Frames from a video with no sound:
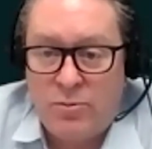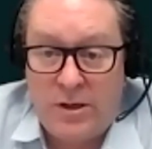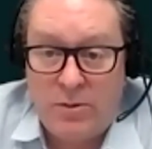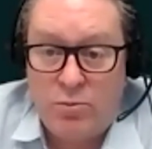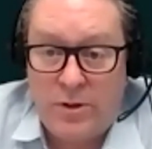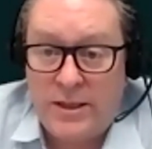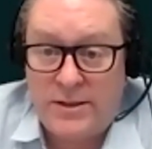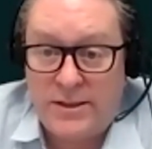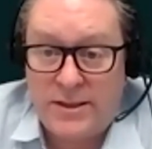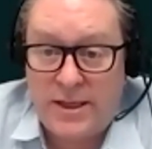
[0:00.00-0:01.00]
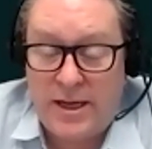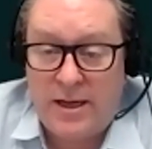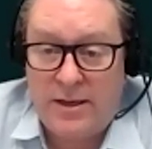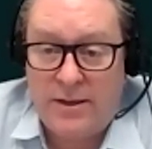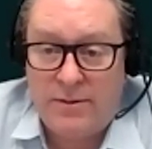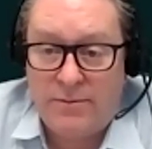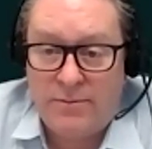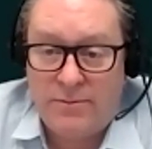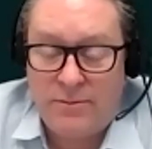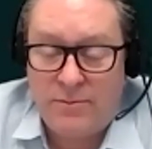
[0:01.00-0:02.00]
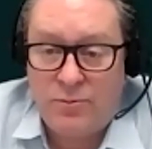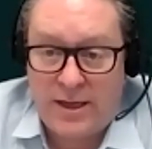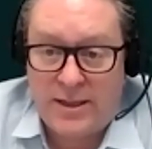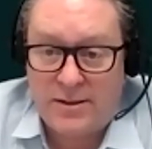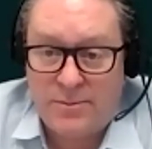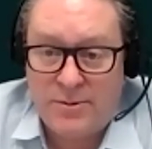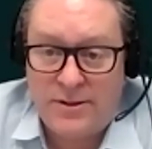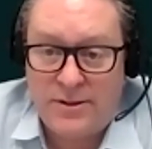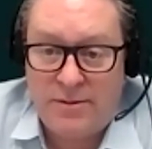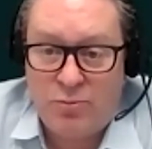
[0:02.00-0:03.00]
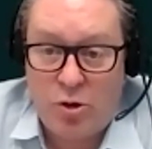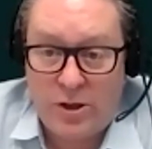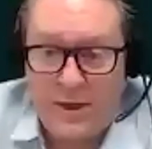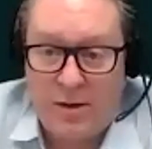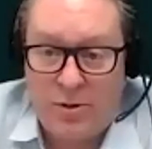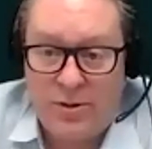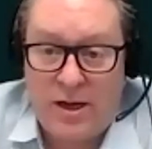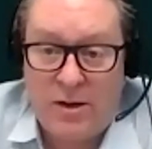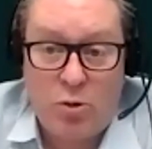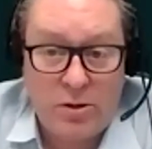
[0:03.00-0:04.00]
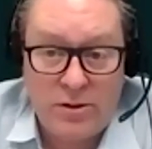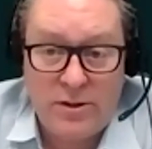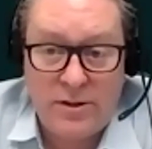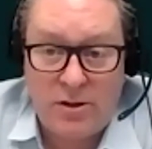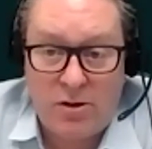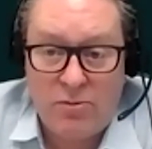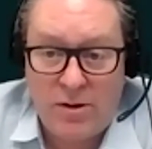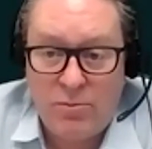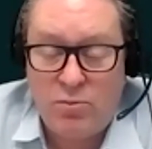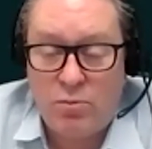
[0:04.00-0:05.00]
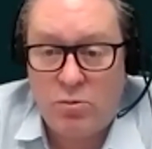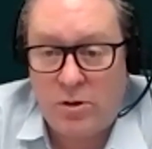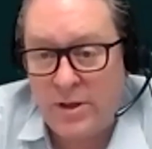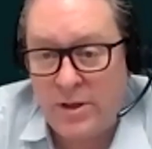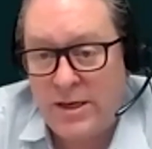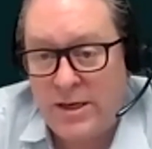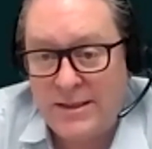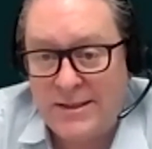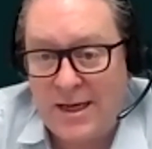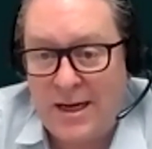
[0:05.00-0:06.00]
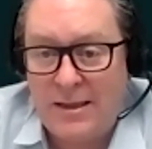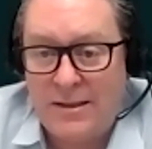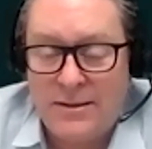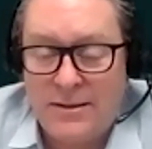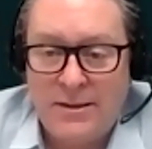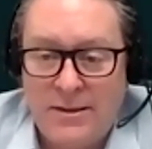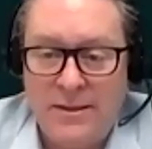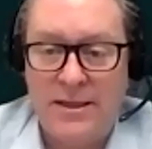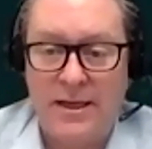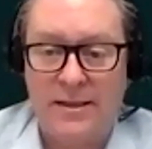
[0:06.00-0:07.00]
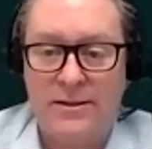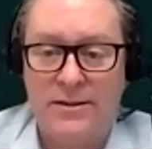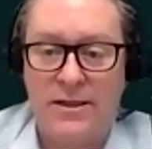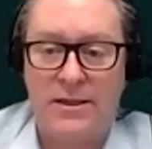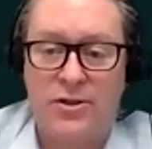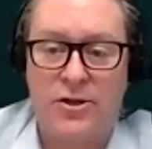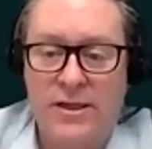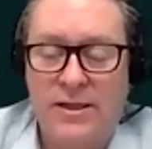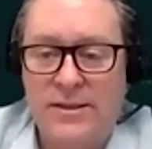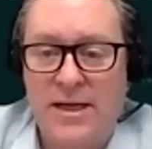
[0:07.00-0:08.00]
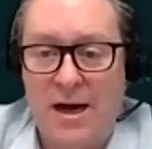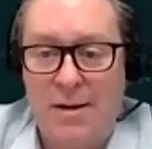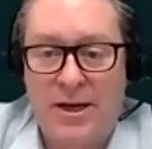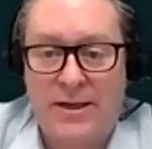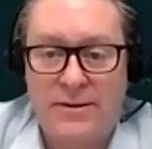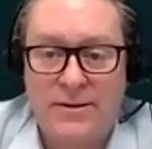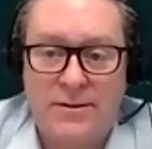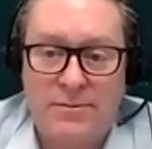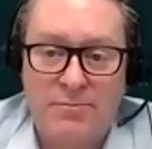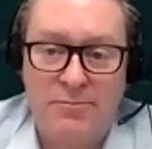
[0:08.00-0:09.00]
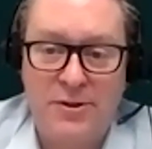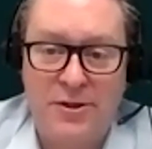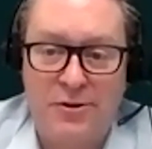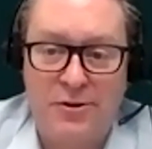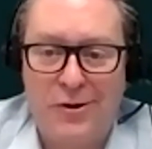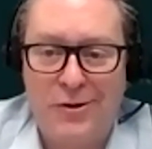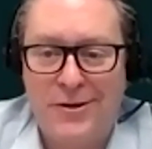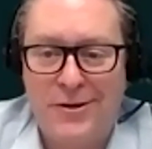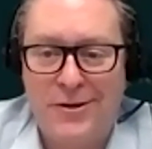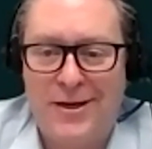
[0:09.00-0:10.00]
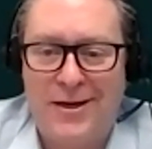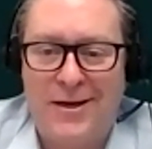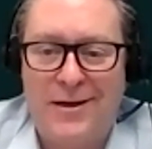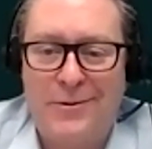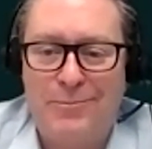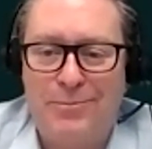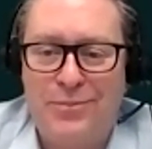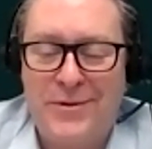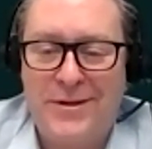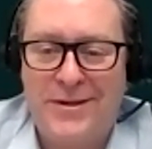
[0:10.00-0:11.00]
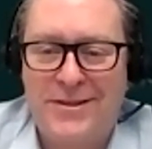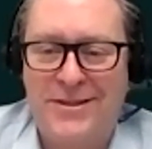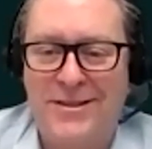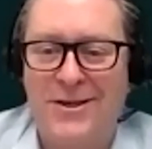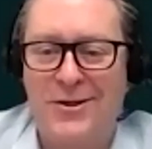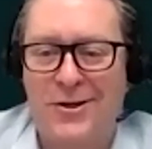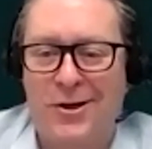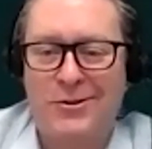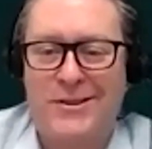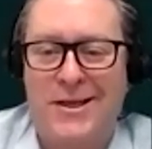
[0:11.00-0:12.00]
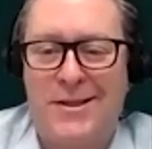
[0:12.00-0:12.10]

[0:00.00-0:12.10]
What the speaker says: We need to sit down with our customers and work out what they want in the long run, what their needs are. And certainly as car makers, you know, I would say they're